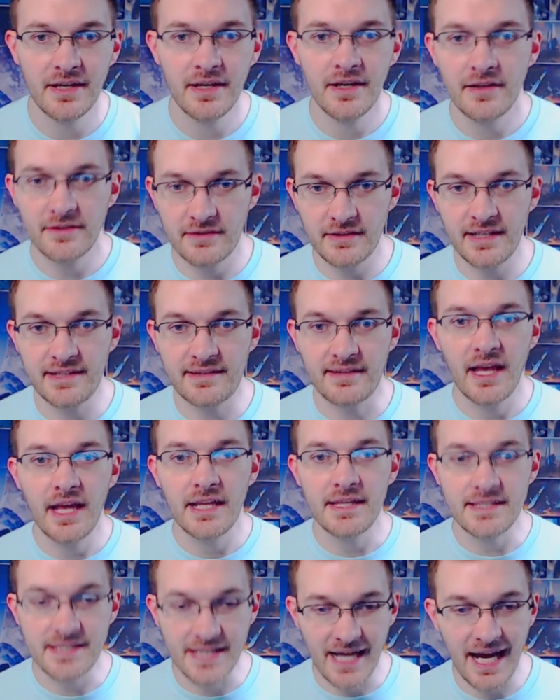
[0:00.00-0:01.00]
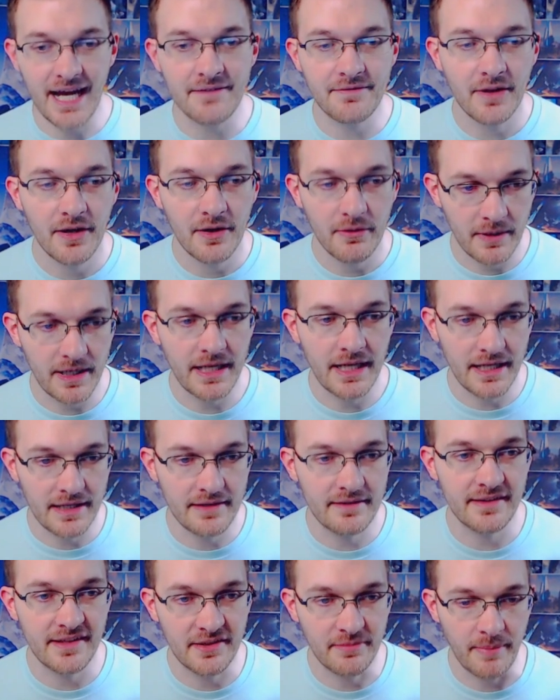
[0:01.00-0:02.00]
So let's dive right
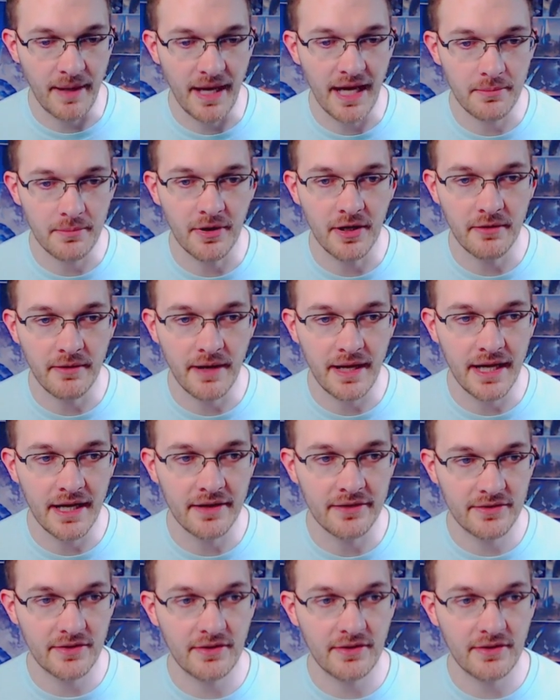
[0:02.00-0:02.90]
into this bad boy right here.